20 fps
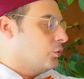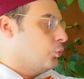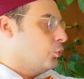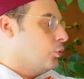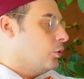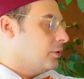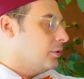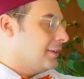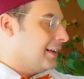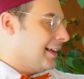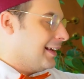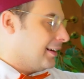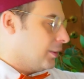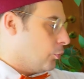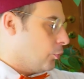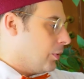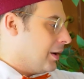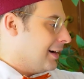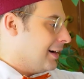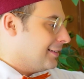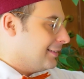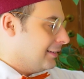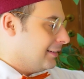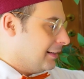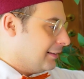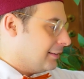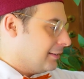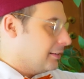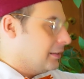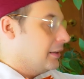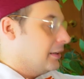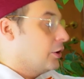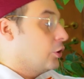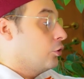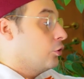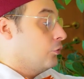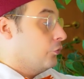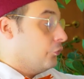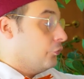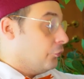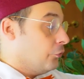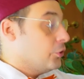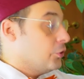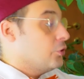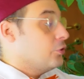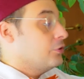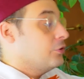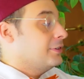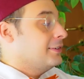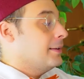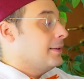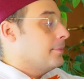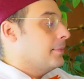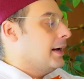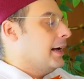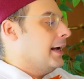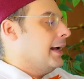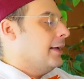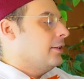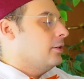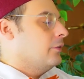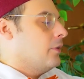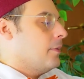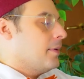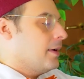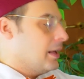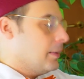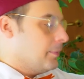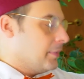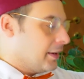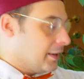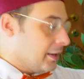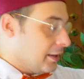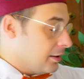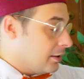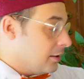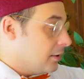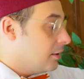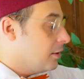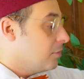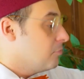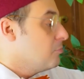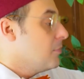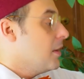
would likewise necessarily confuse the mind of a beginner.